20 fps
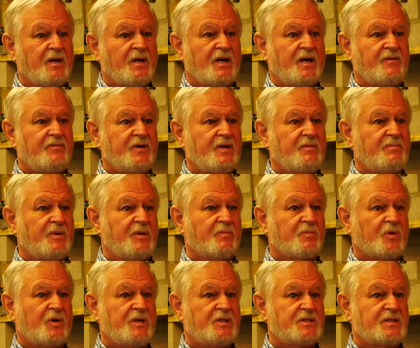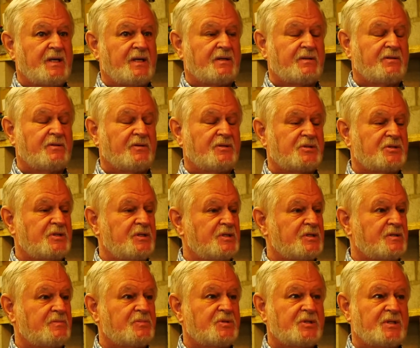I've got membranes out there on
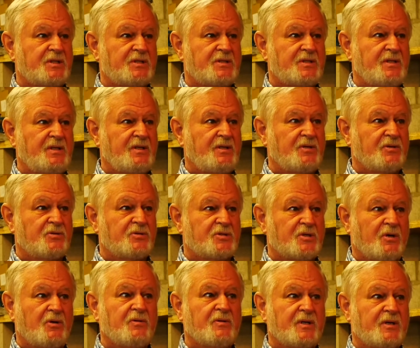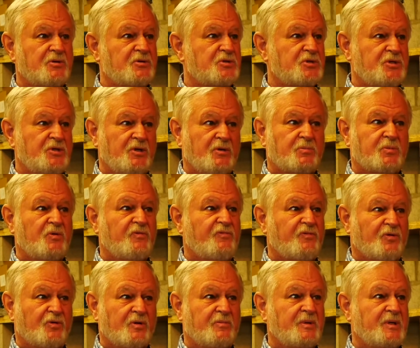systems 16 years old that are still
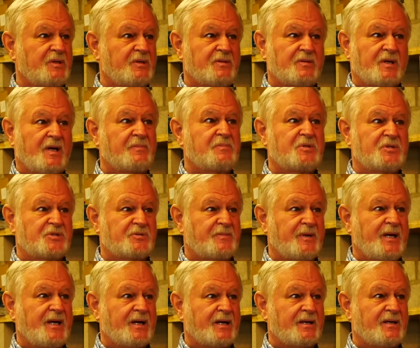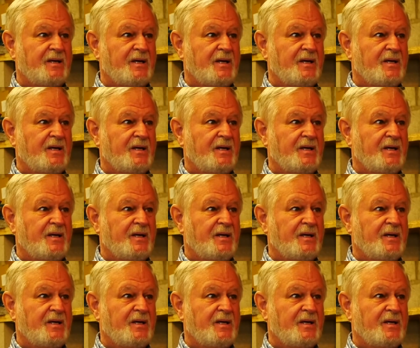performing up to spec.